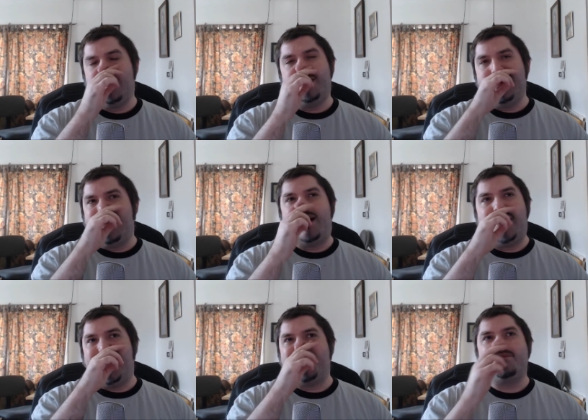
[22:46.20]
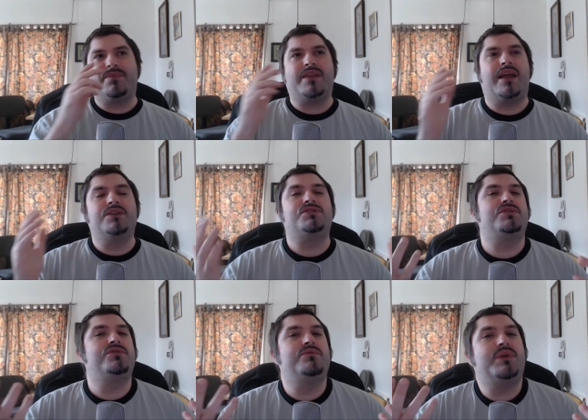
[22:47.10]
And
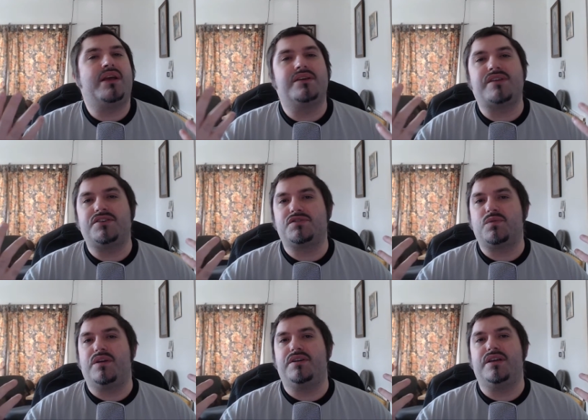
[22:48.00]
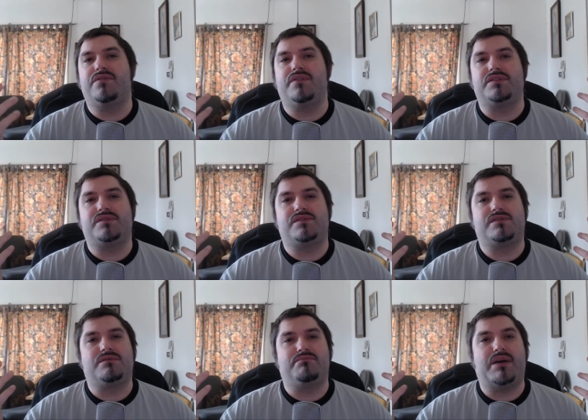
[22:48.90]
two, because I just wanted to give it
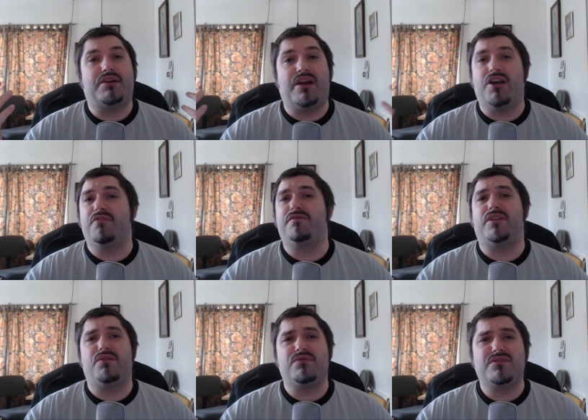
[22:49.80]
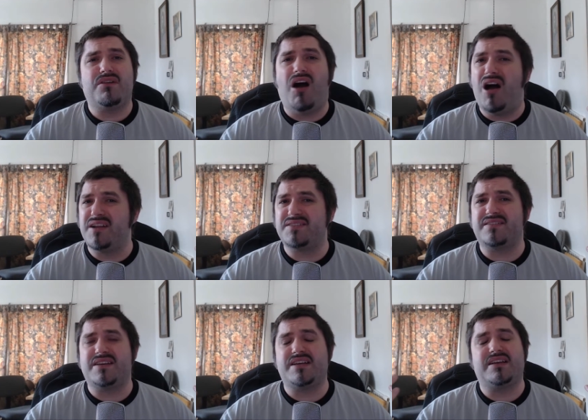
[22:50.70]
some better airflow,
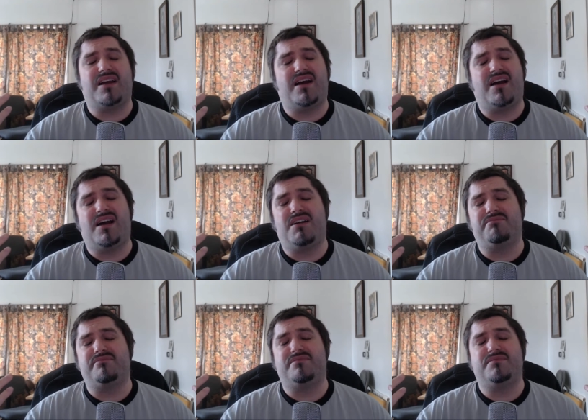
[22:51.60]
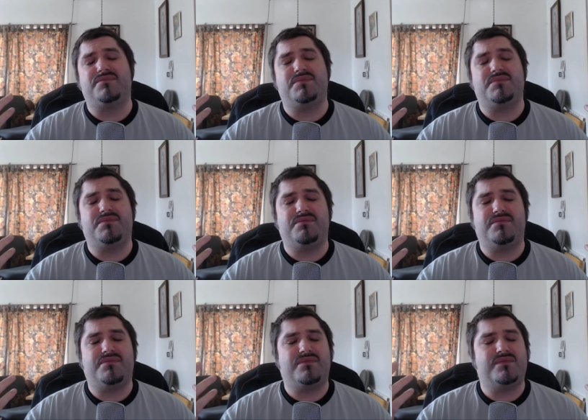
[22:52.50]
honestly.
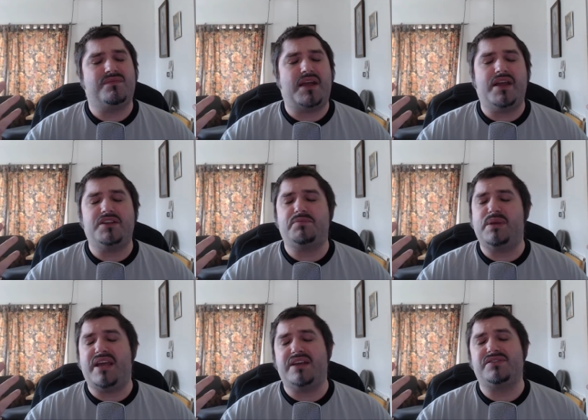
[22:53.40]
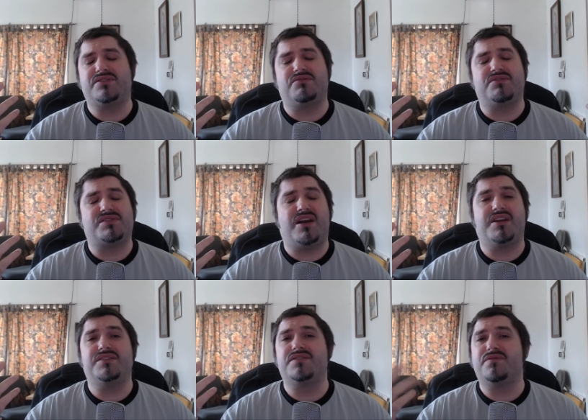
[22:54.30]
The HP cases are
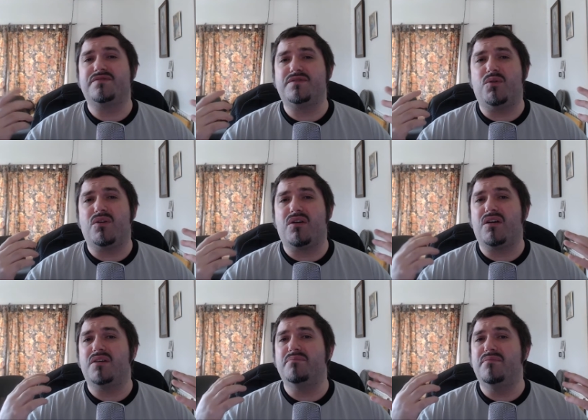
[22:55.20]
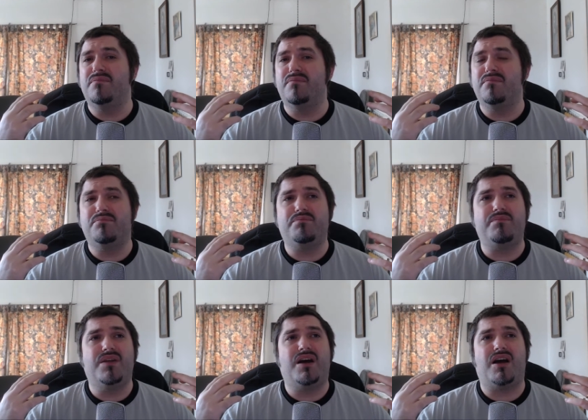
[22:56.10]
designed for
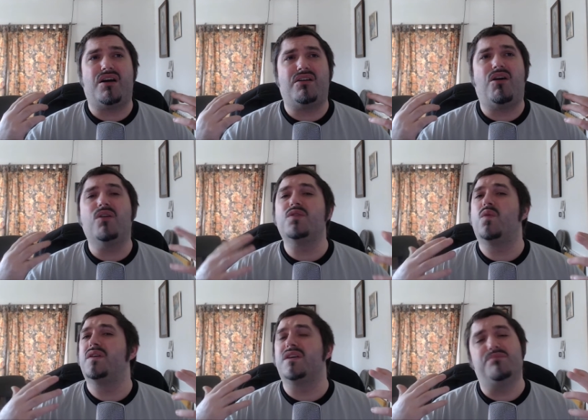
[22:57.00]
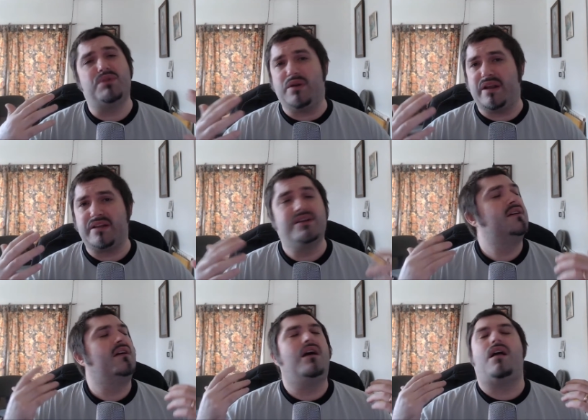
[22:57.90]
all-in-one computing.
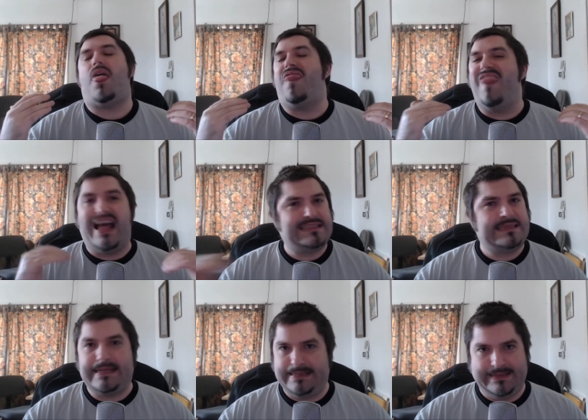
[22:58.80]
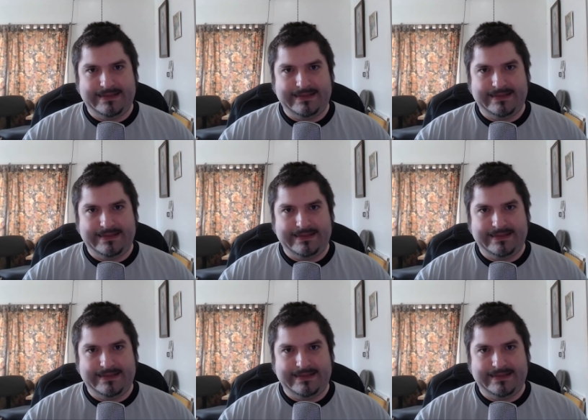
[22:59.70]
That's it.